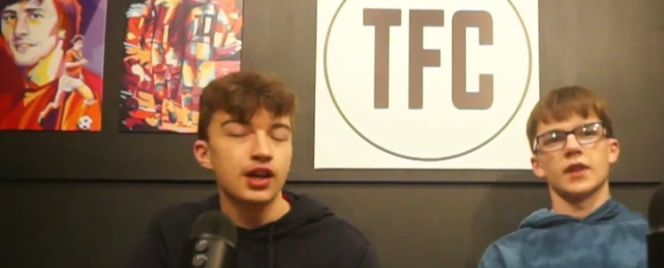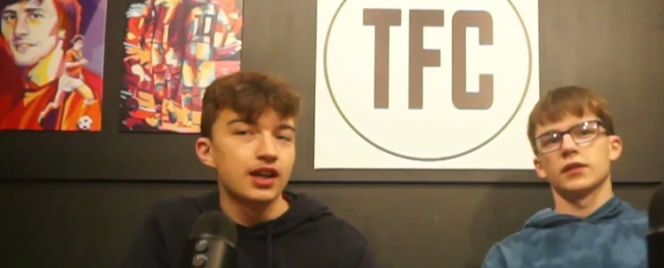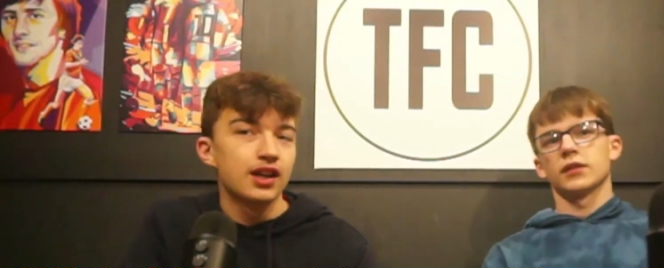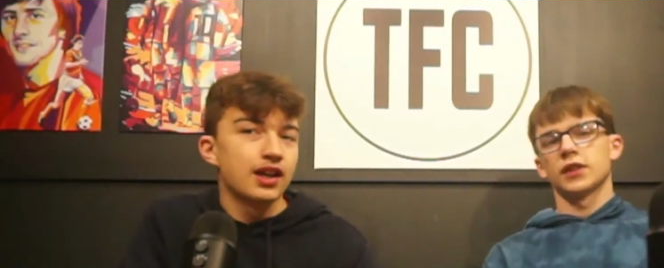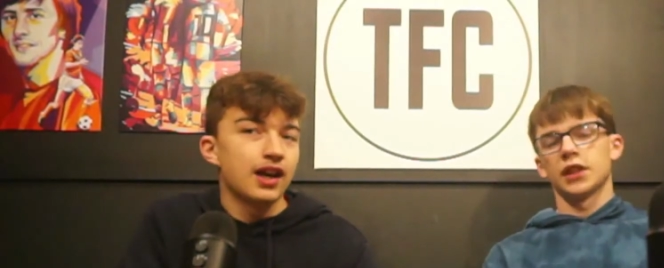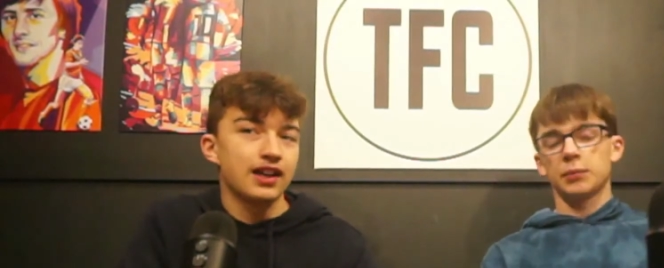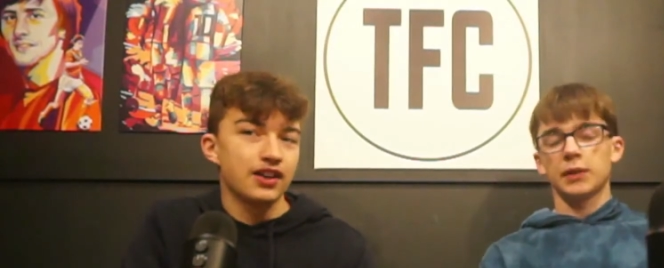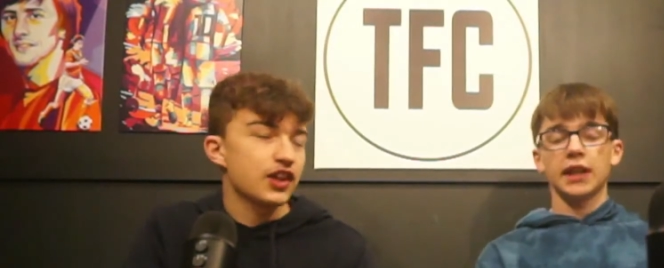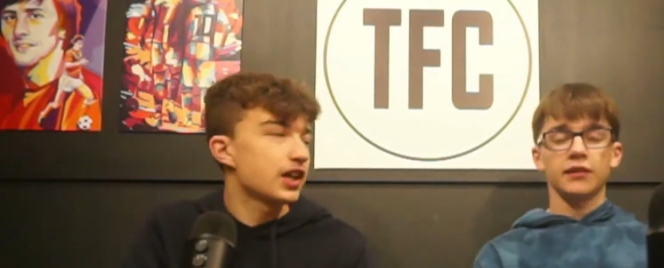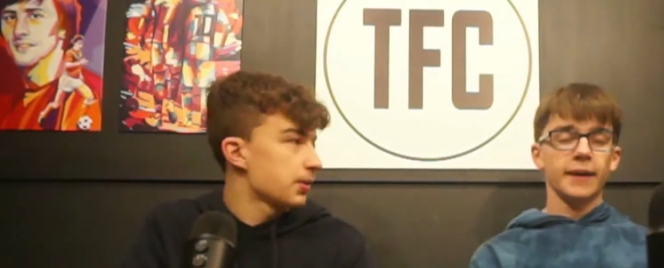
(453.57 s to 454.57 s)
Speaker 1: He's and I
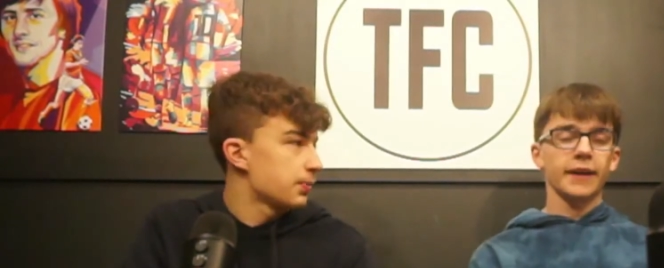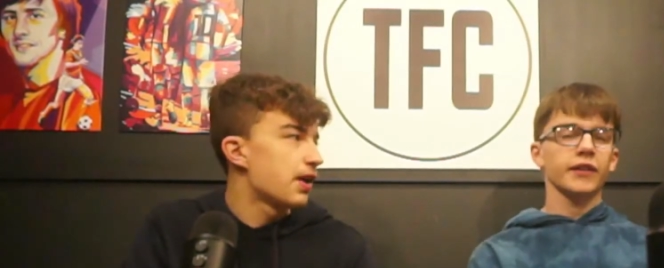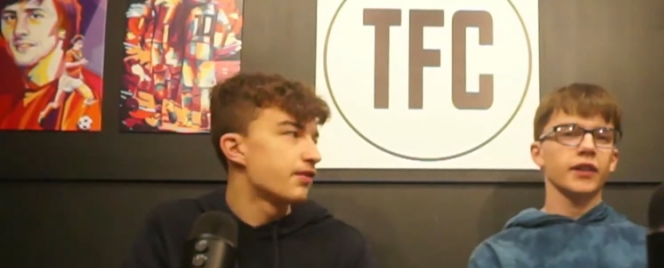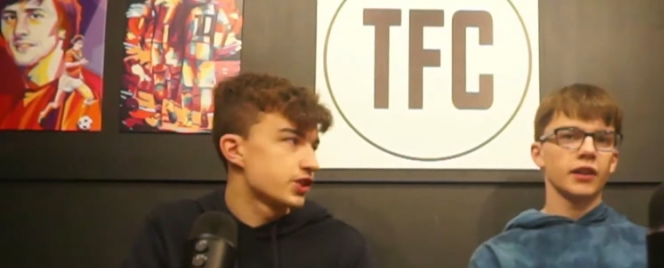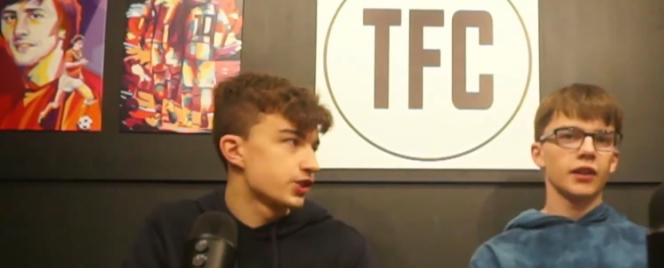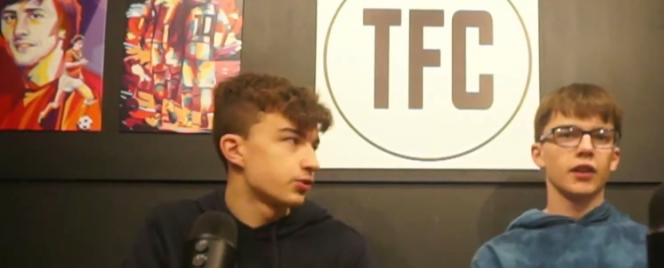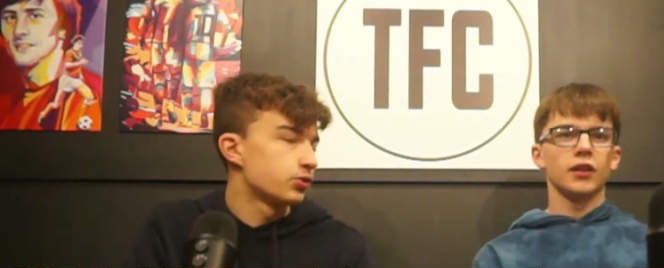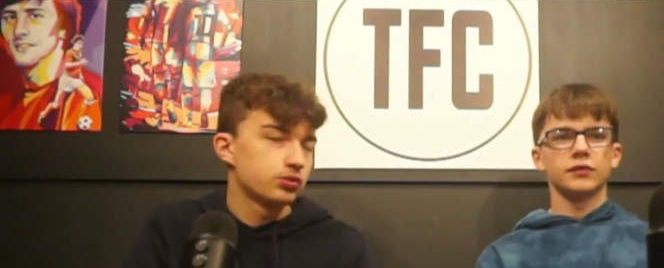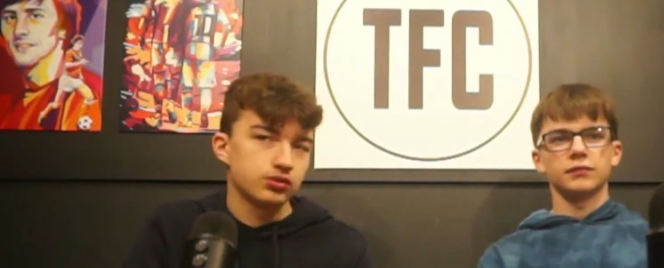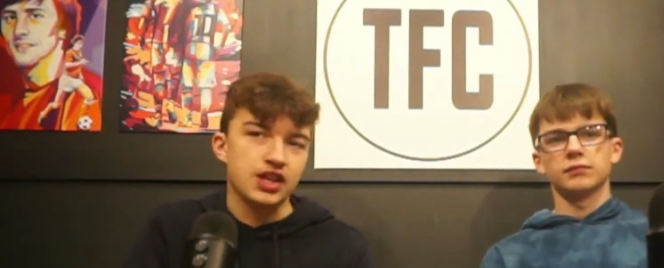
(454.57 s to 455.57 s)
think it'll be pivotal
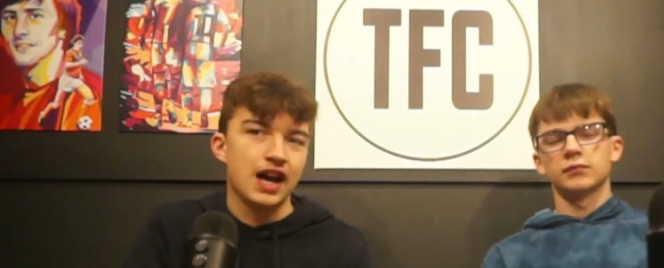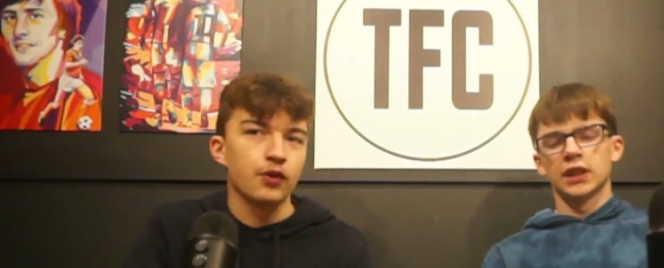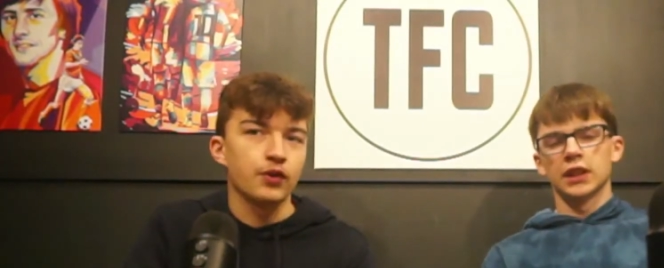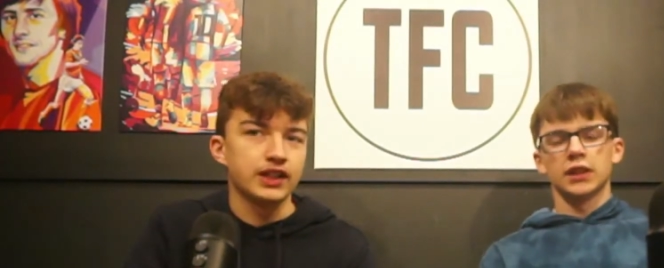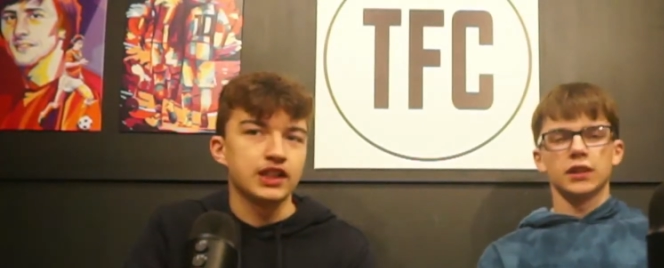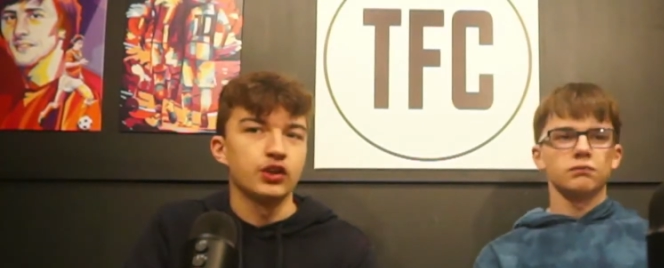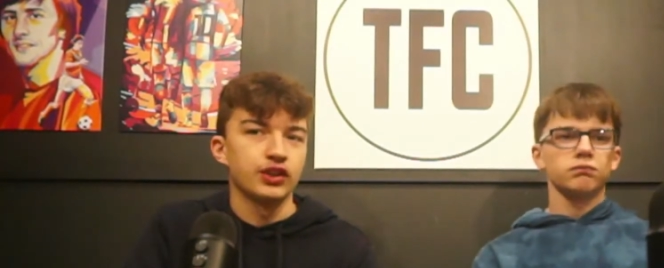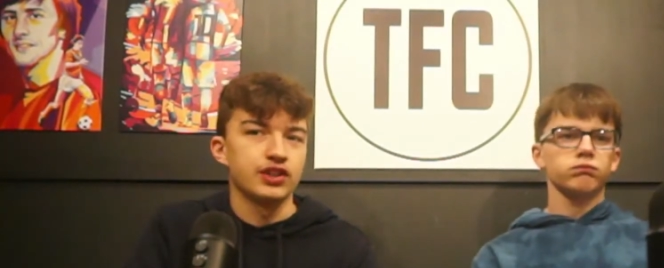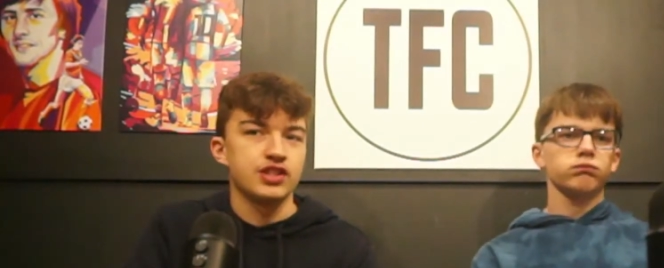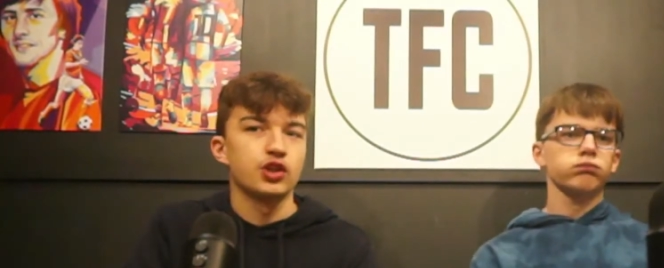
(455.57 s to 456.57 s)
to how they get on in
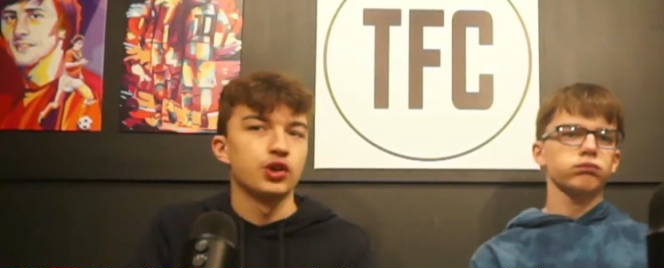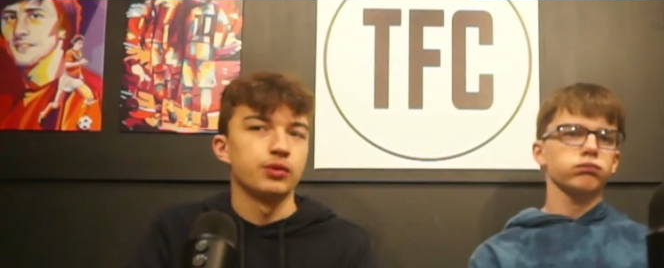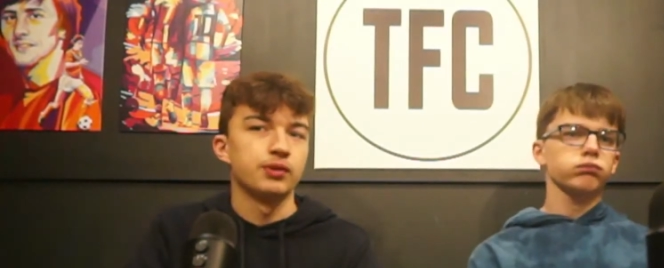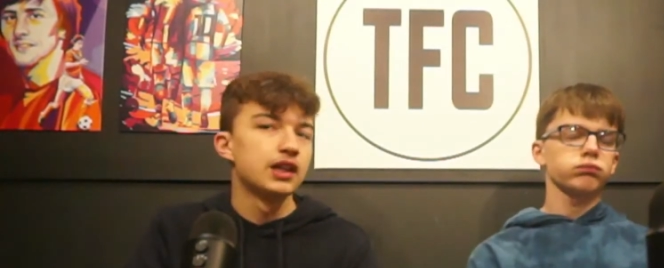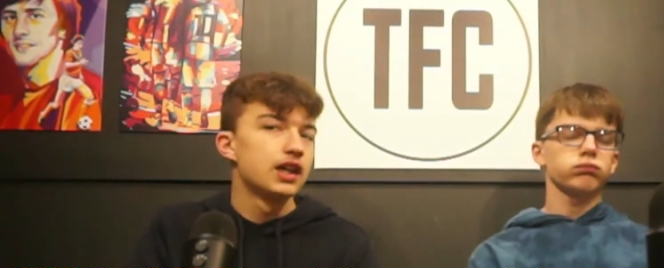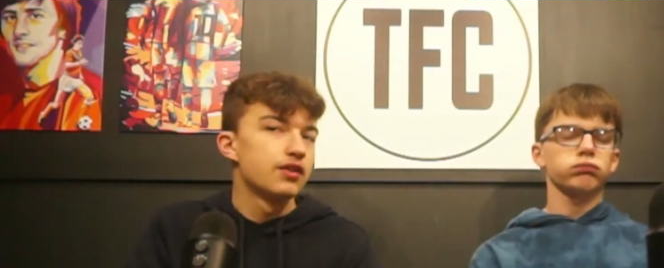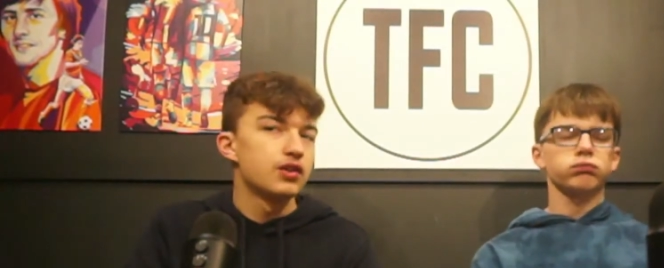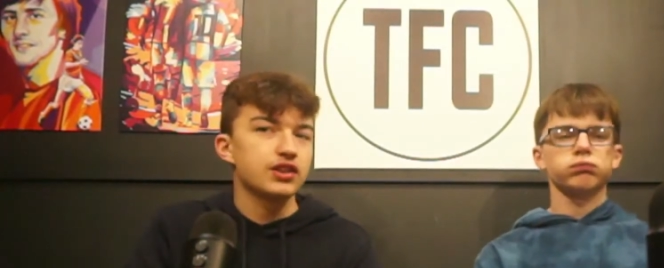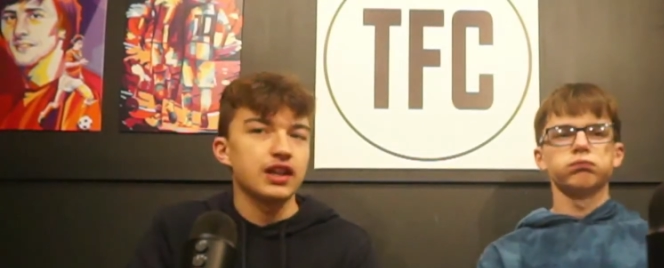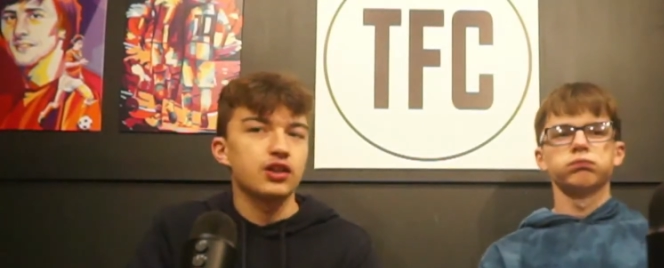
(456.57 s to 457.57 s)
this tournament. Look at
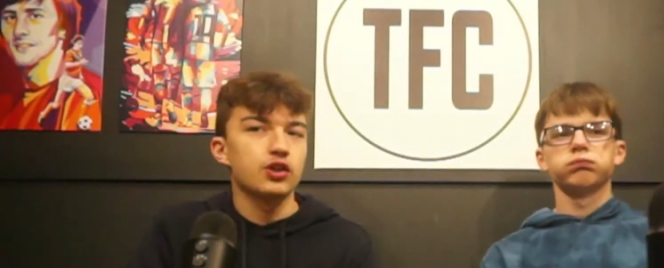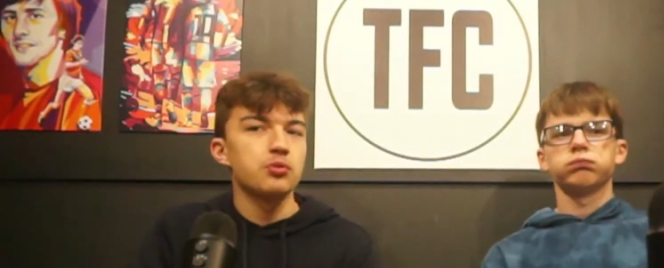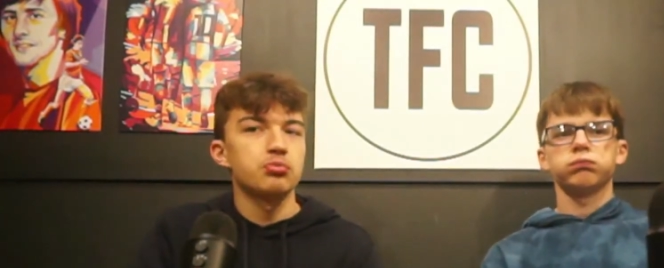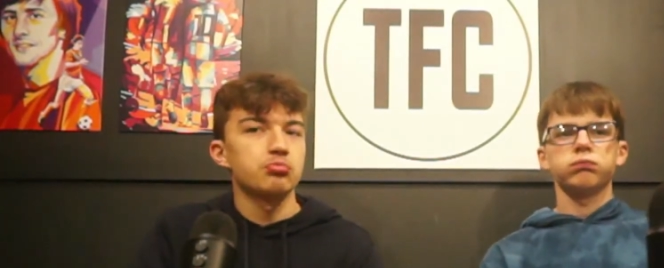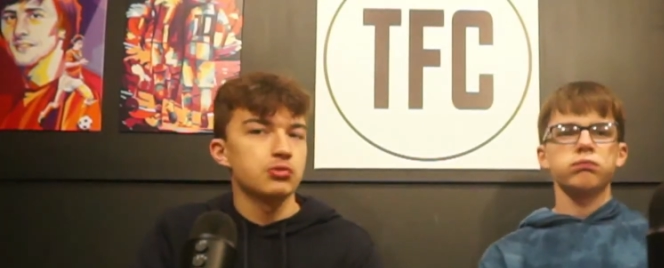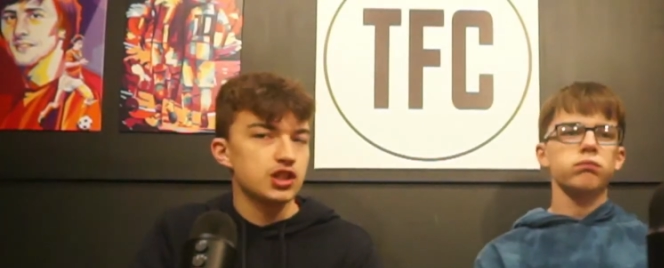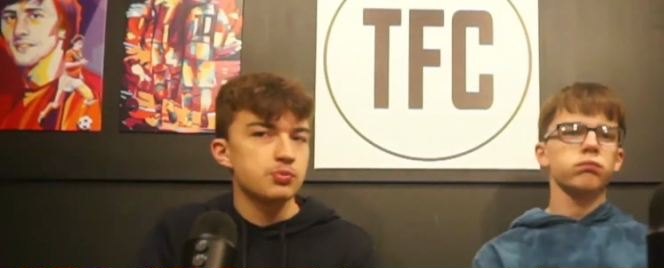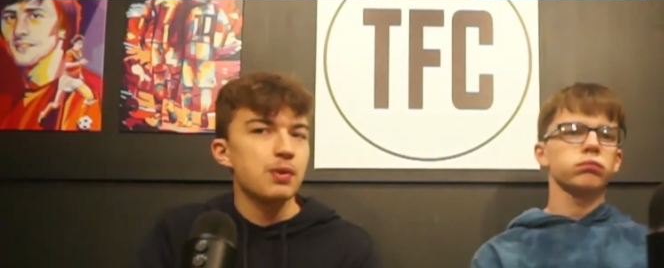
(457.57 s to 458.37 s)
their group. You'd expect